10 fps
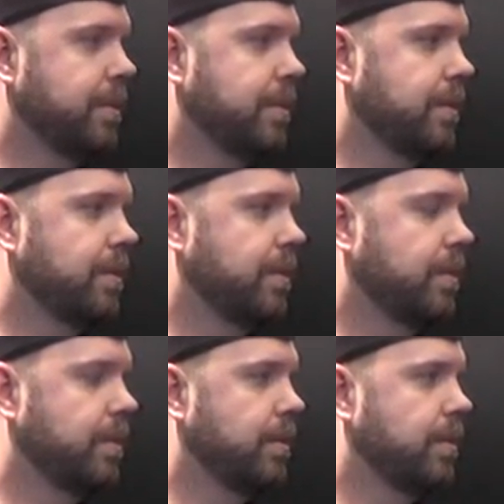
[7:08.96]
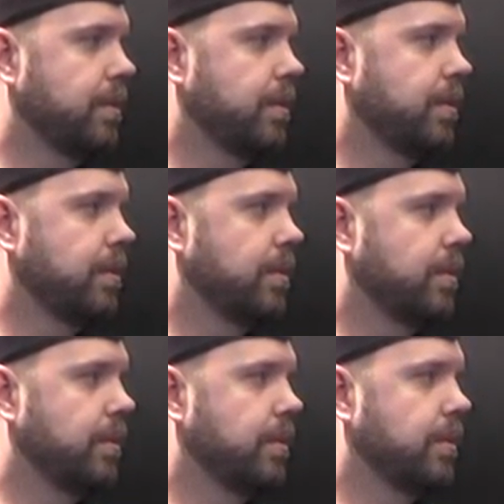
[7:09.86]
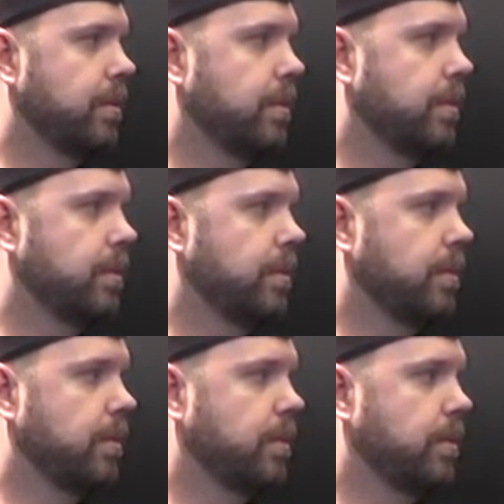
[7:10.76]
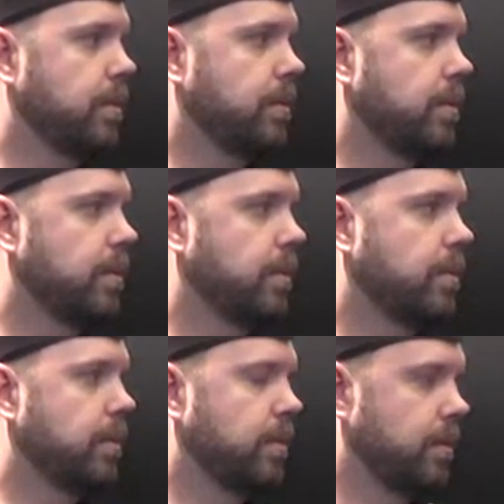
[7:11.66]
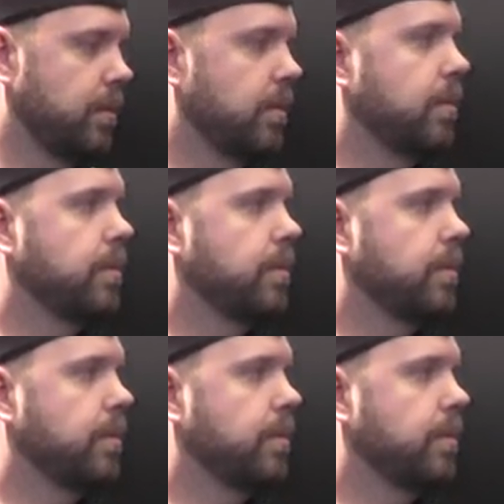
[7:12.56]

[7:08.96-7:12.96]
[no speech]